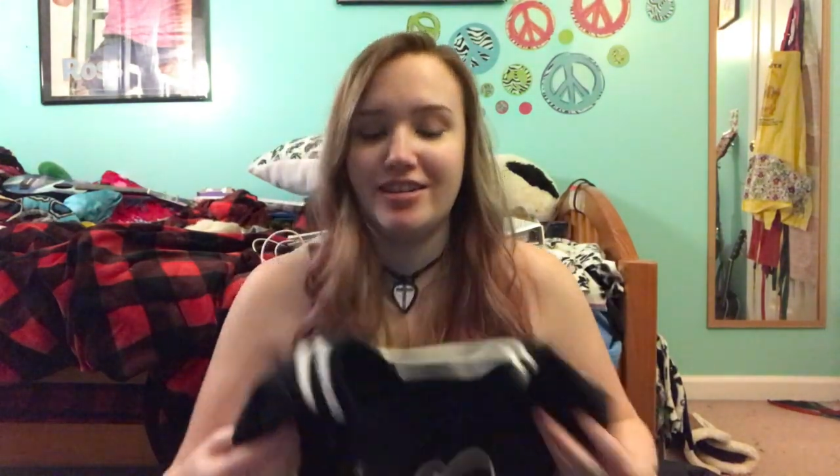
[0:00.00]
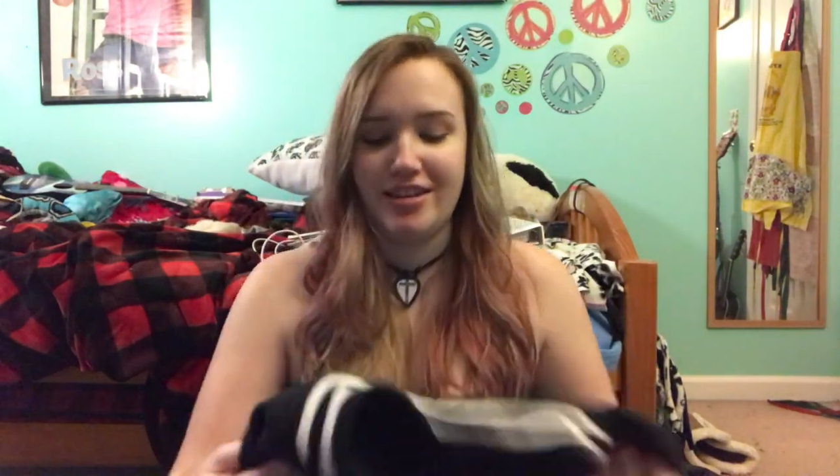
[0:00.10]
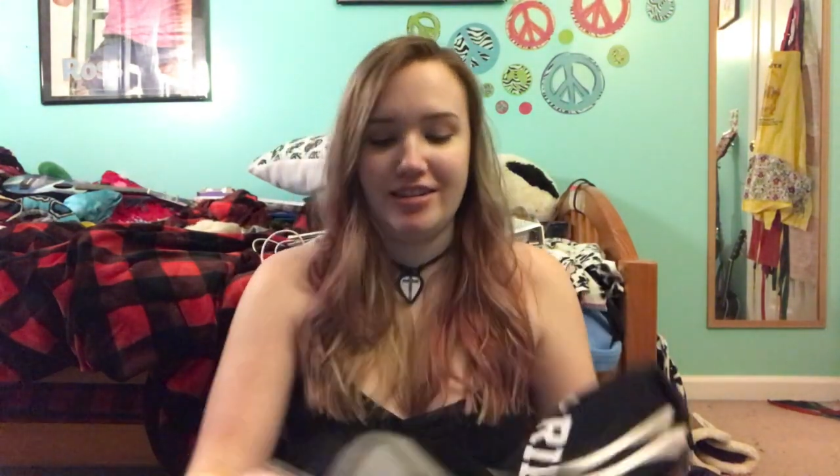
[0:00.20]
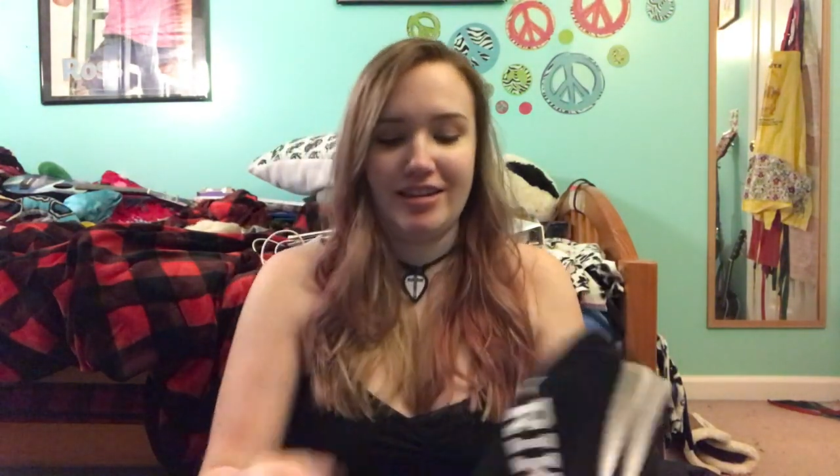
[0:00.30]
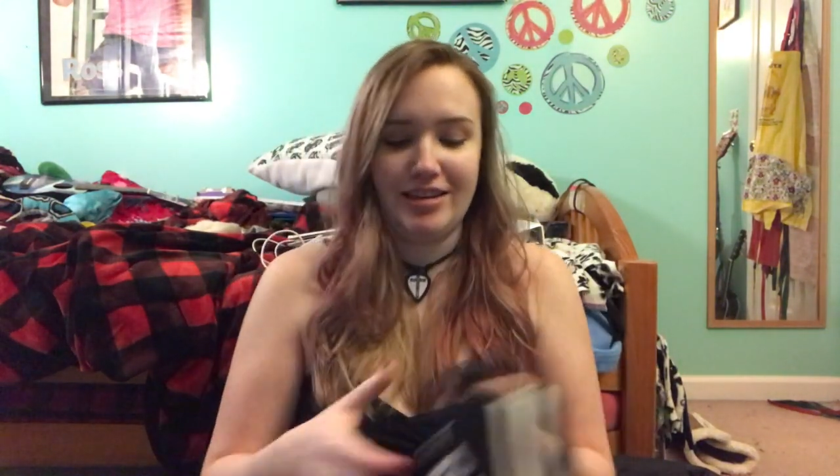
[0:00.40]

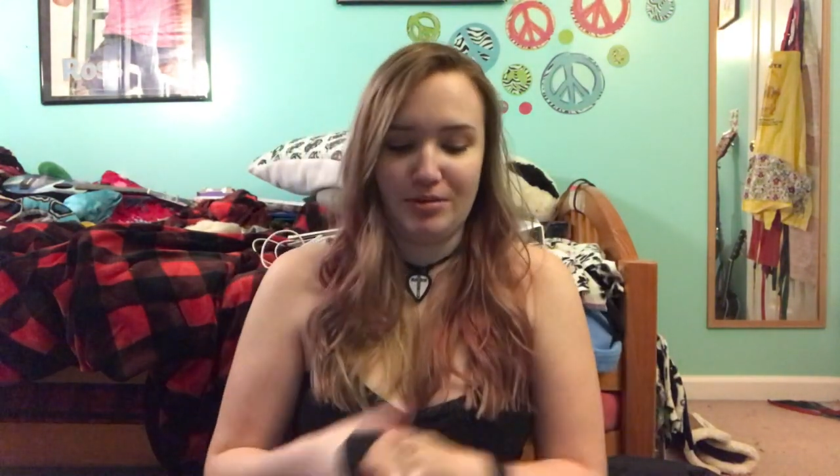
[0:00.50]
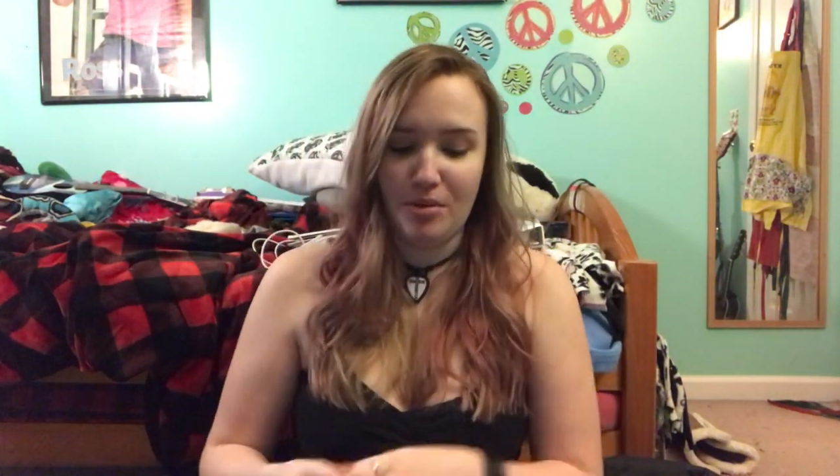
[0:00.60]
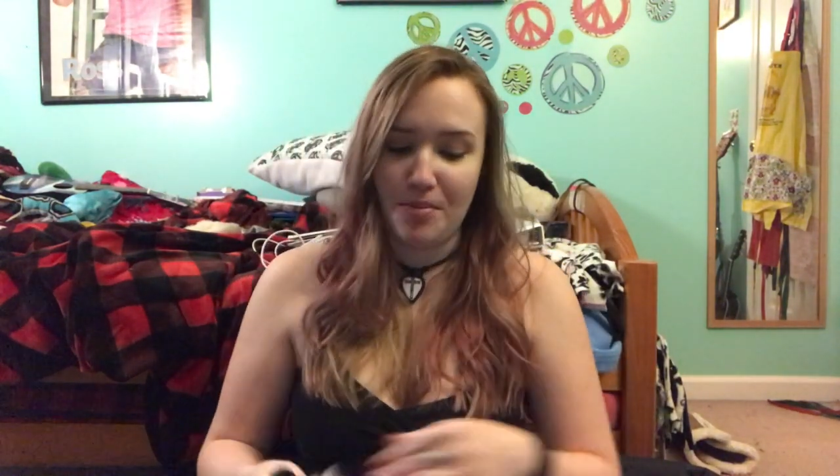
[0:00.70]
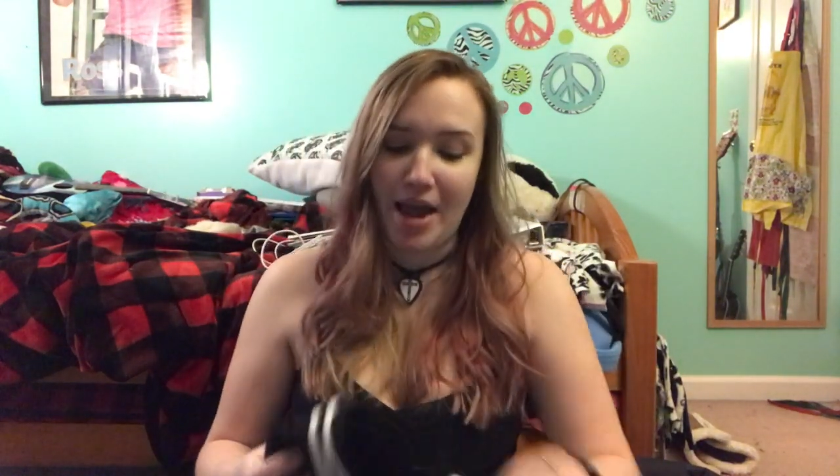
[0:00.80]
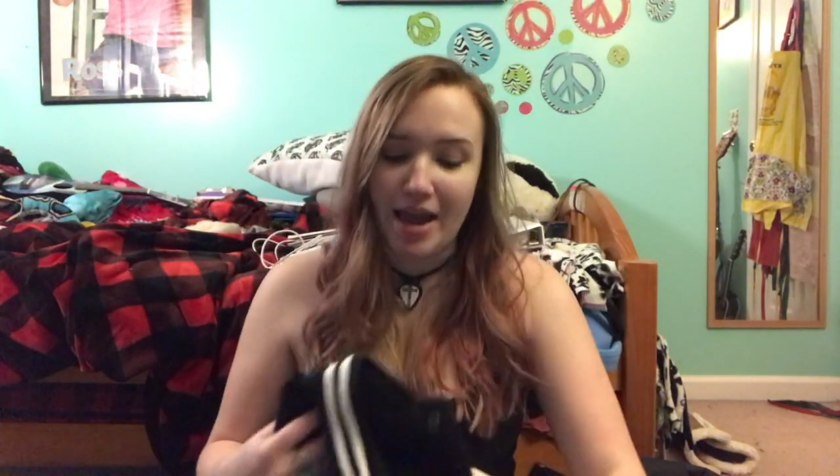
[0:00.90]
because that's
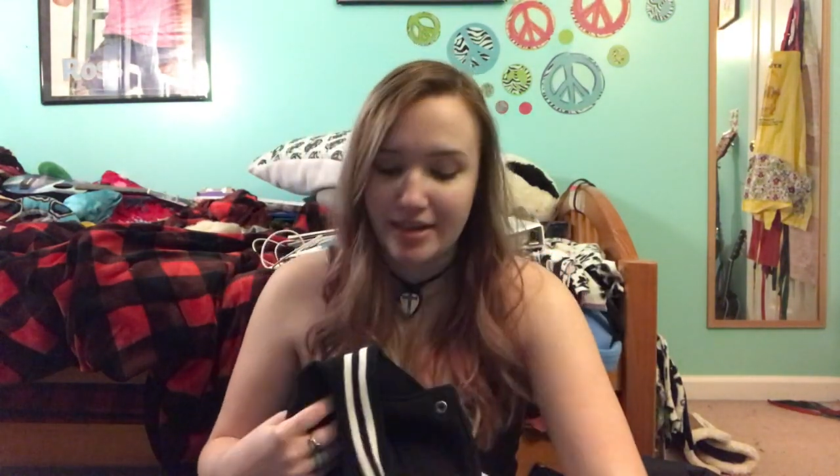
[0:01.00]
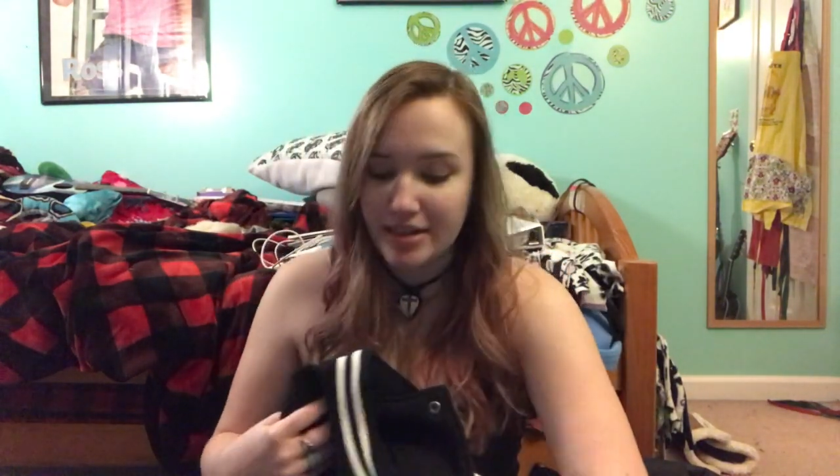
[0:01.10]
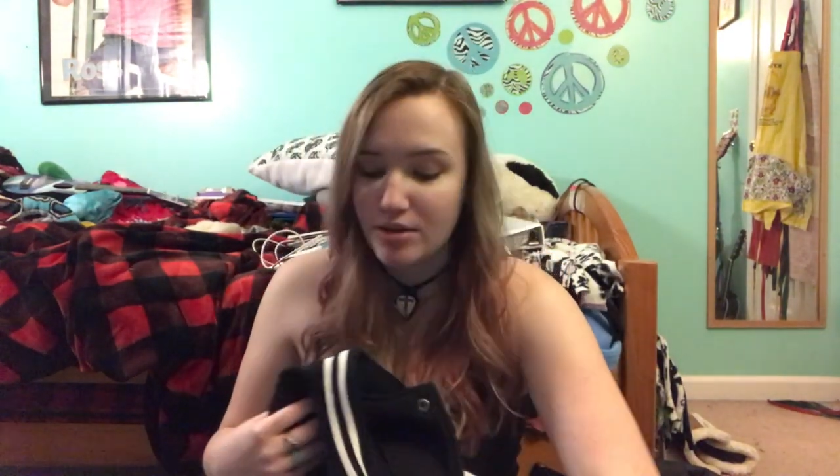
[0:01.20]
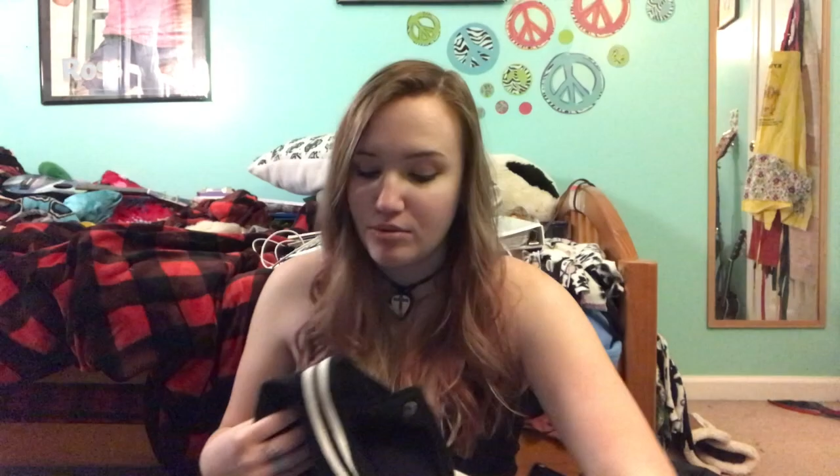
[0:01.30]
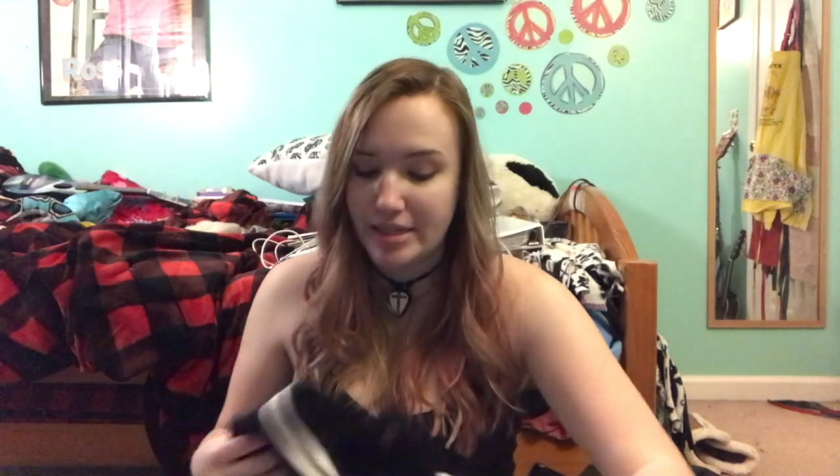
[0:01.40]
what band
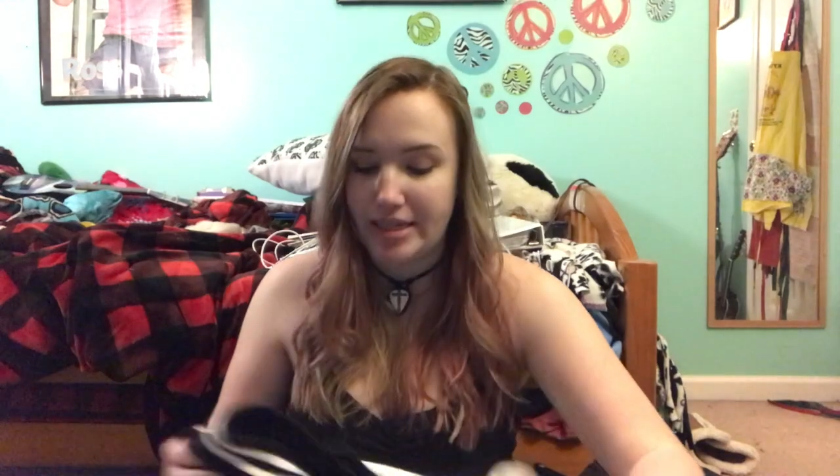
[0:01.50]
he was